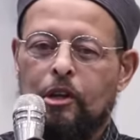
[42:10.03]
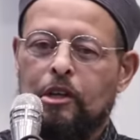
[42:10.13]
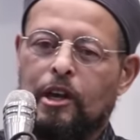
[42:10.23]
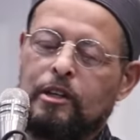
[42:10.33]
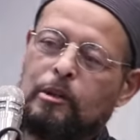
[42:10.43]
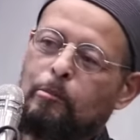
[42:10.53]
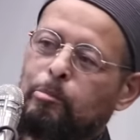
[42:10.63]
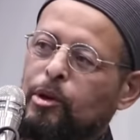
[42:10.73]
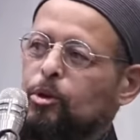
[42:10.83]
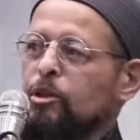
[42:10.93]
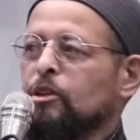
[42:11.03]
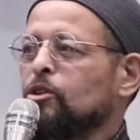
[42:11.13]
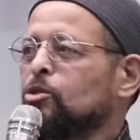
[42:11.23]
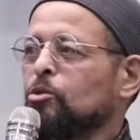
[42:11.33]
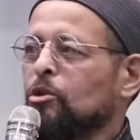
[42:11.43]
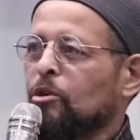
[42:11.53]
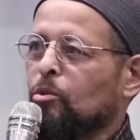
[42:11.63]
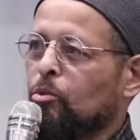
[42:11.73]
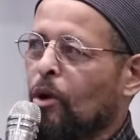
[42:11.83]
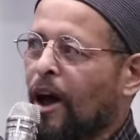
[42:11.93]
Like, the building to the
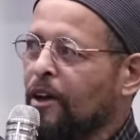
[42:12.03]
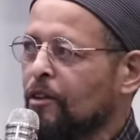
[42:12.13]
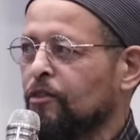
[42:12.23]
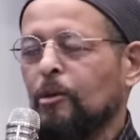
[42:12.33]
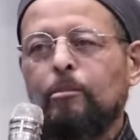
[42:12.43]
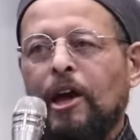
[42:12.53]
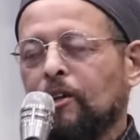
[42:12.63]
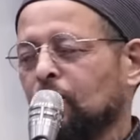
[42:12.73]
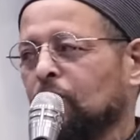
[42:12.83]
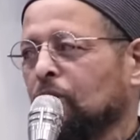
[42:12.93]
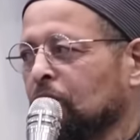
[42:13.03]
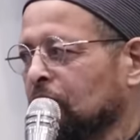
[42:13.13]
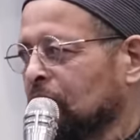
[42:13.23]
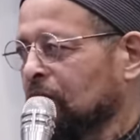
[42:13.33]
right of the masjid